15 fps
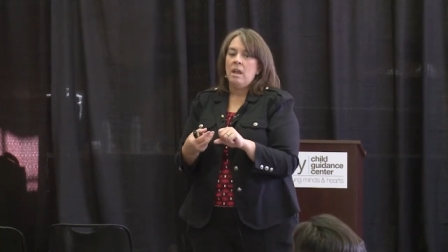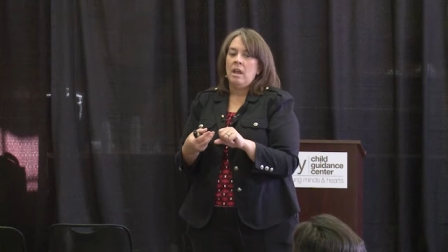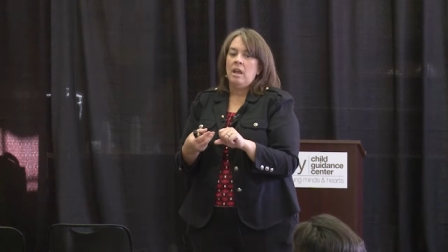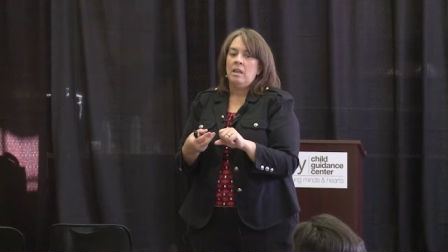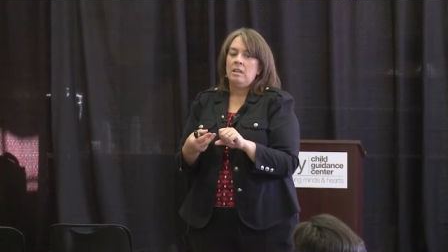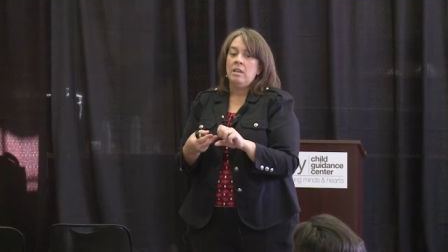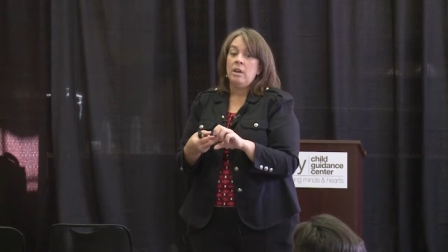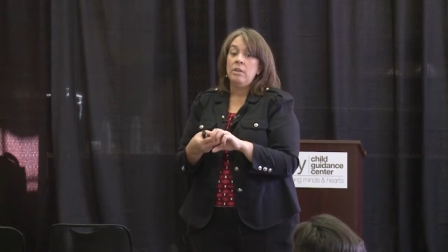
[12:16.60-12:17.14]

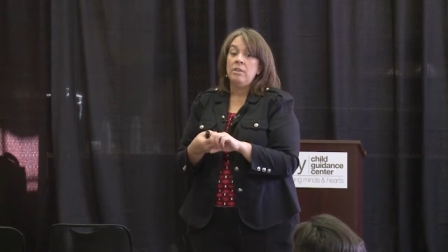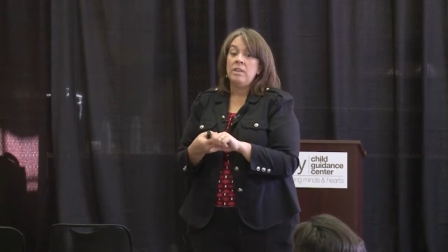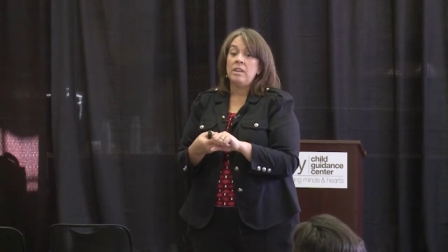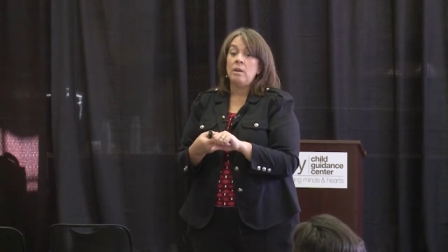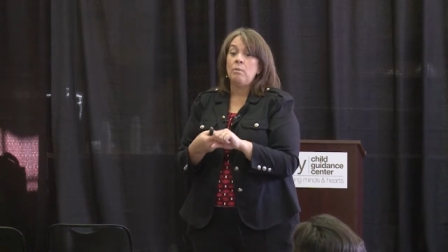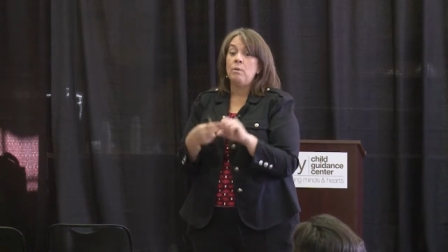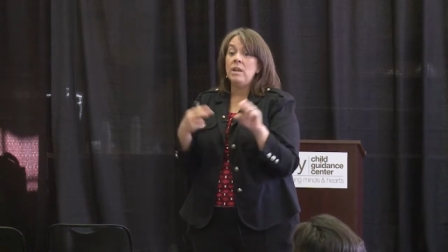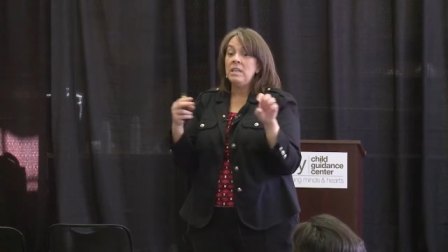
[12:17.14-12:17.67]
And the other thing
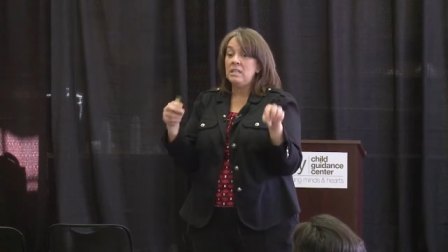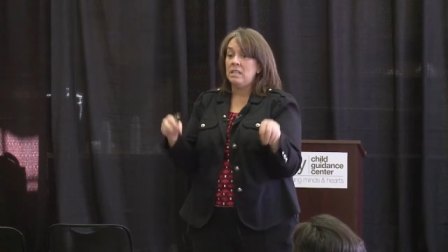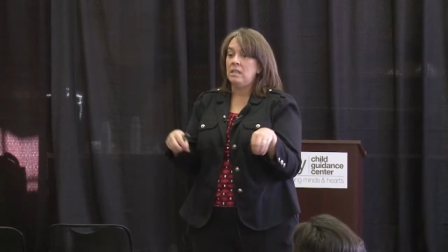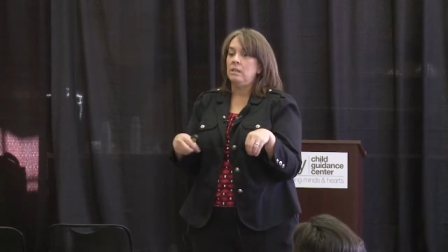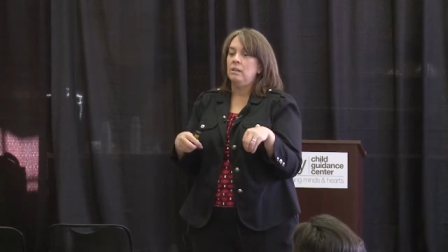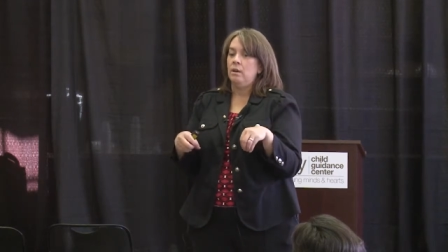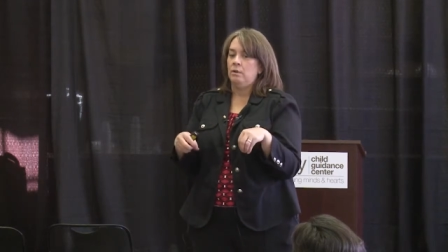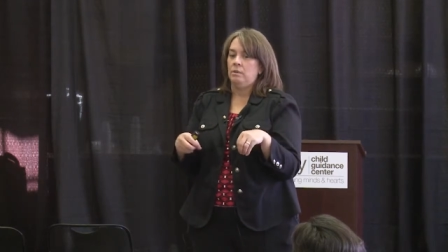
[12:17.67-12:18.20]
that we
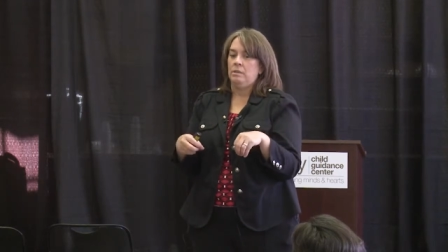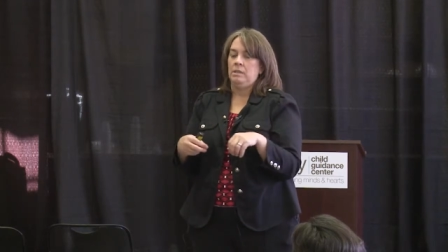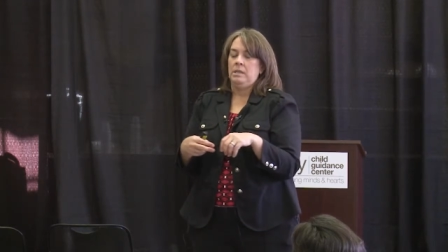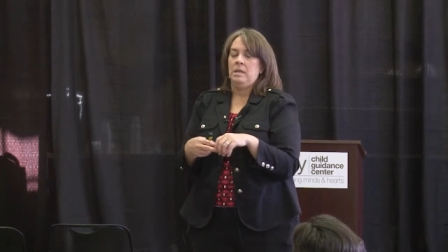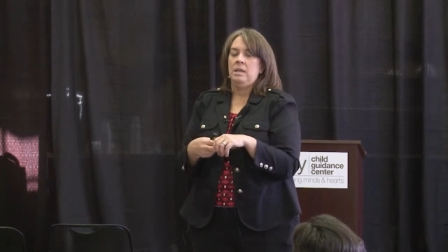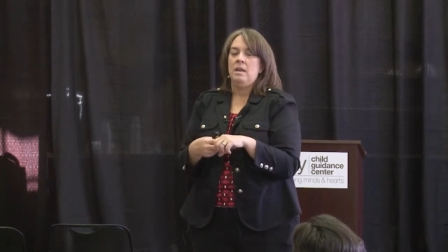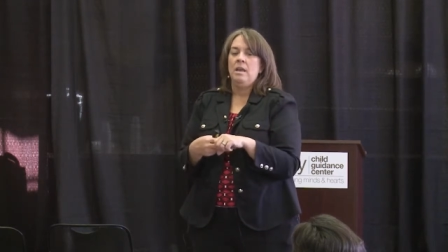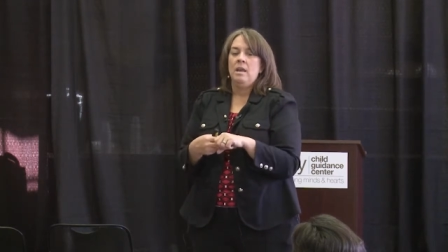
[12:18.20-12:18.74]
see
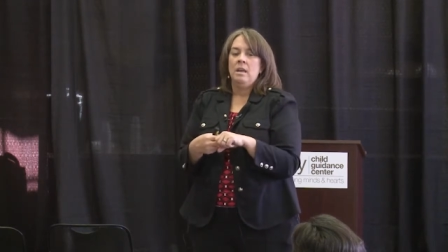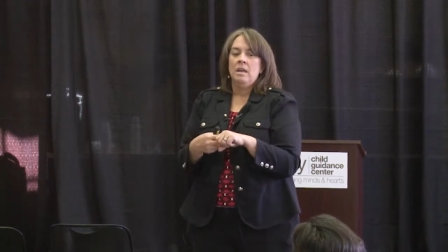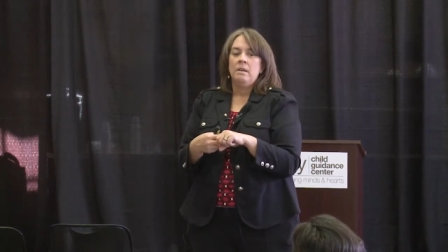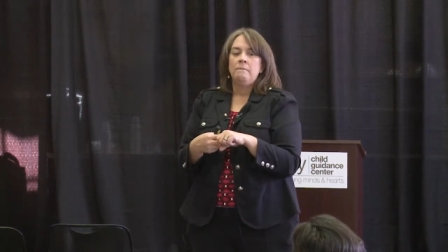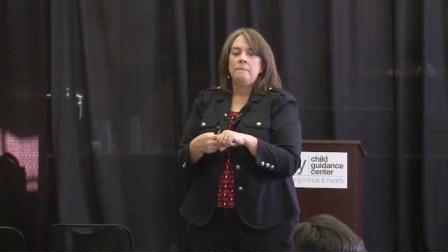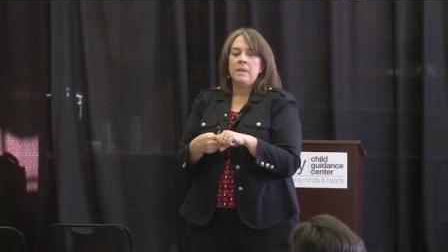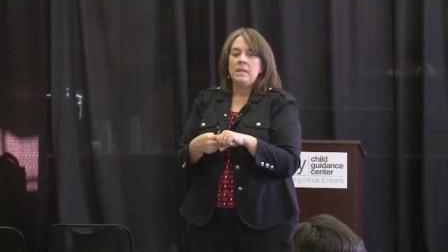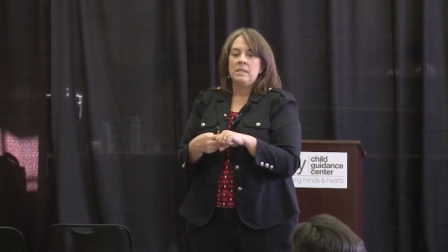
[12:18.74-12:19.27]
locally
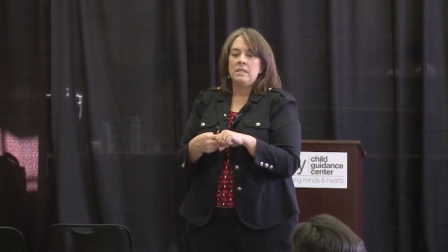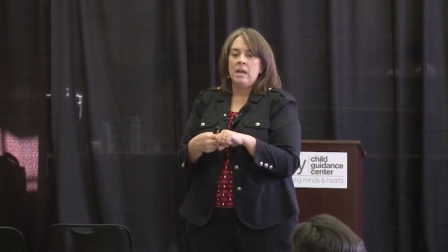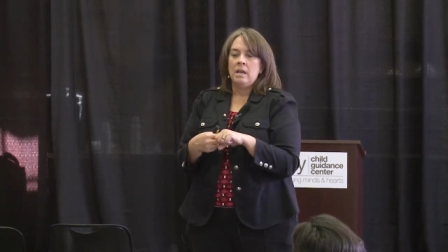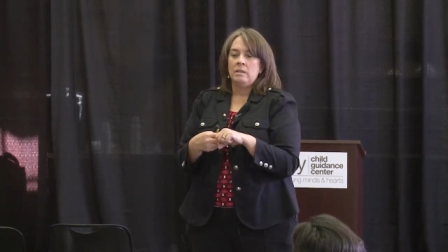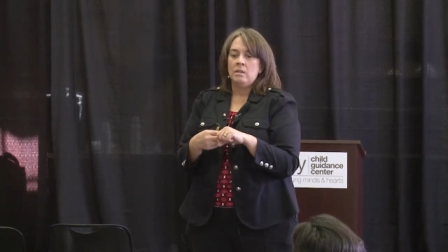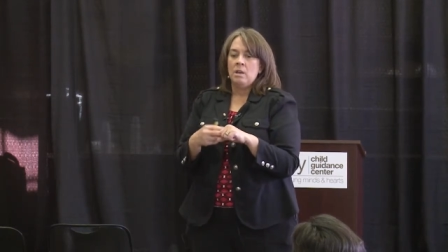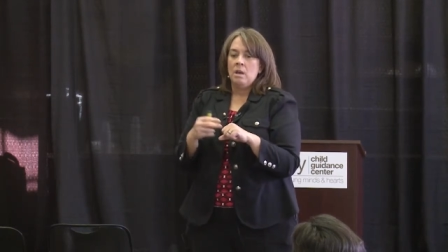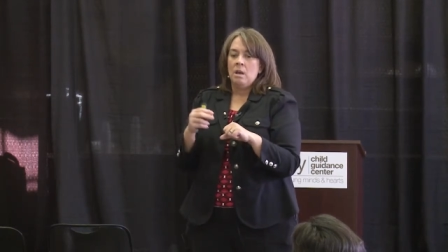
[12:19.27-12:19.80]
is
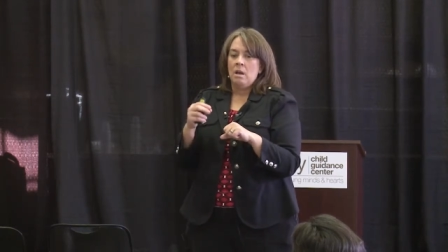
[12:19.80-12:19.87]
that